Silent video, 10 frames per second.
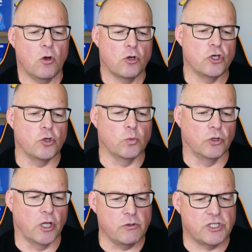you will
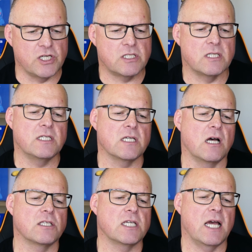notice this
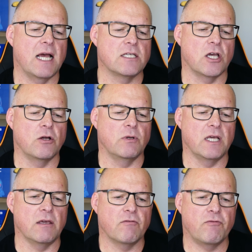answer has
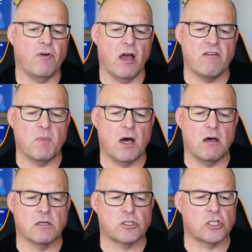only 5
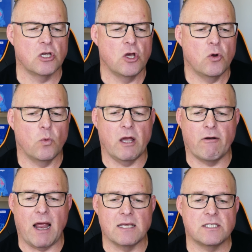marks,
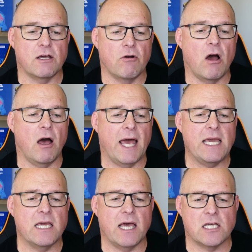whereas there are
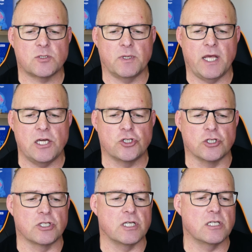8
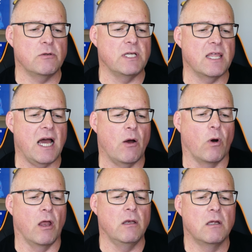explanations. There's only that
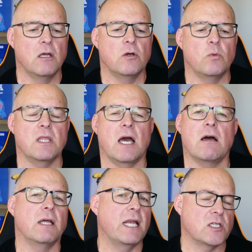one without
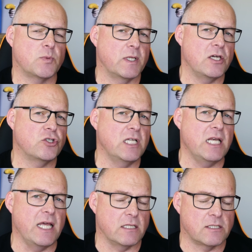an explanation in
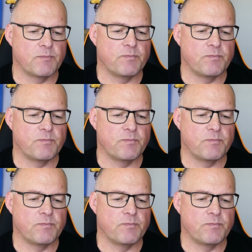it.